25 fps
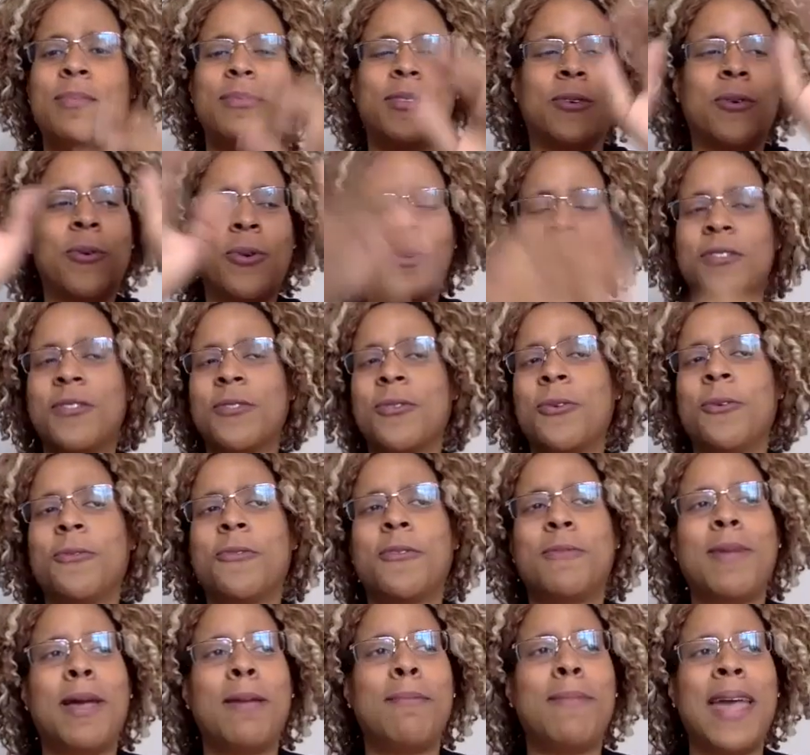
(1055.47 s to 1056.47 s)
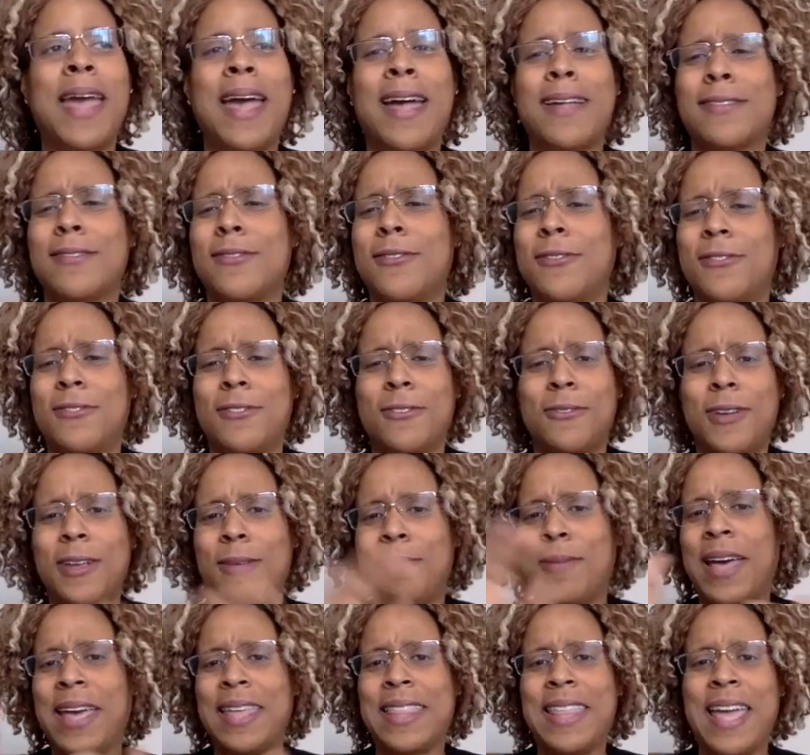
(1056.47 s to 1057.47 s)
and going to school for my master's degree
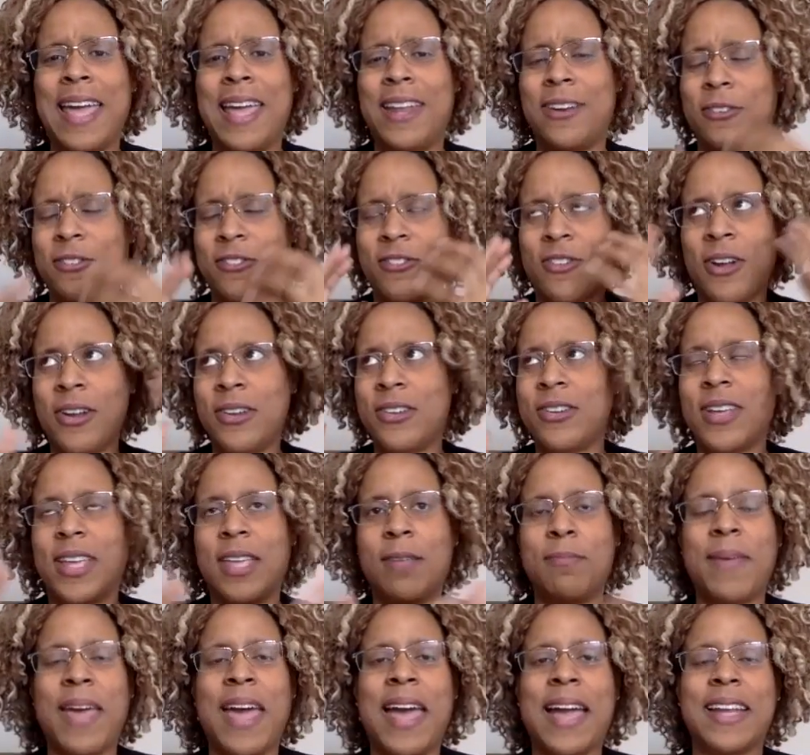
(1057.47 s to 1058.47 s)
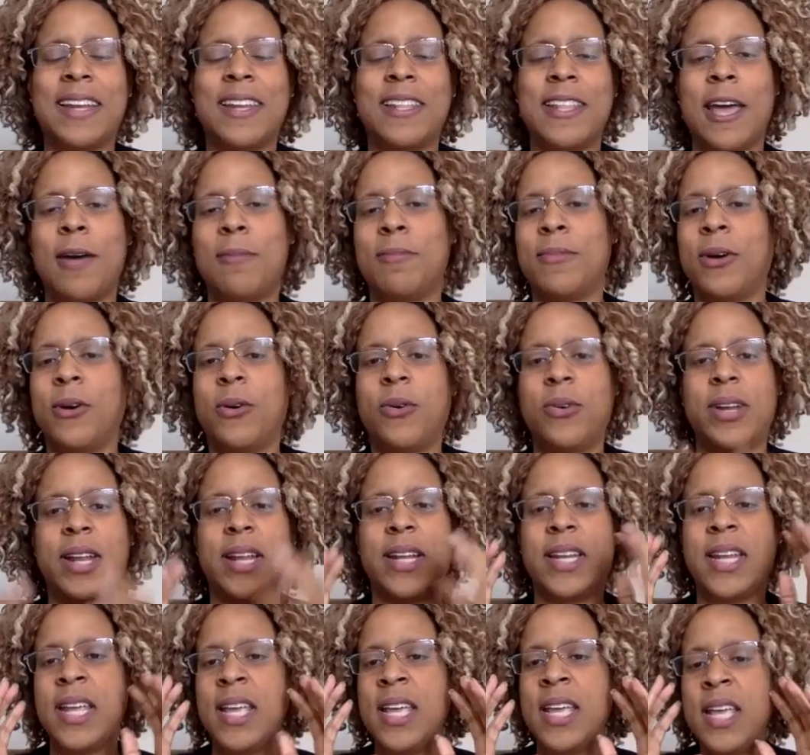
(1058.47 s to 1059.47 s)
by then, or starting to get back into that mode,
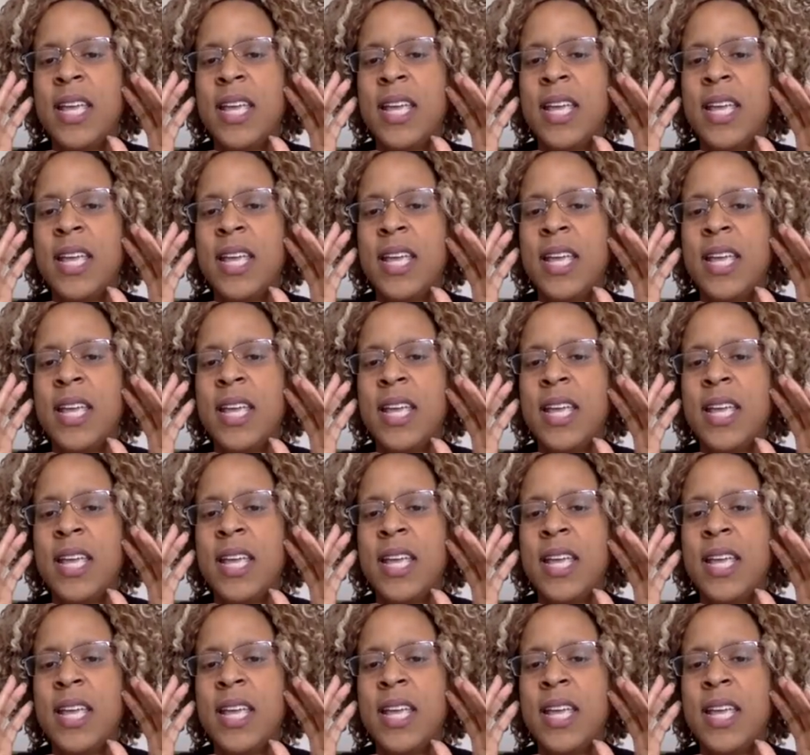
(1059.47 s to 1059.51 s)
and,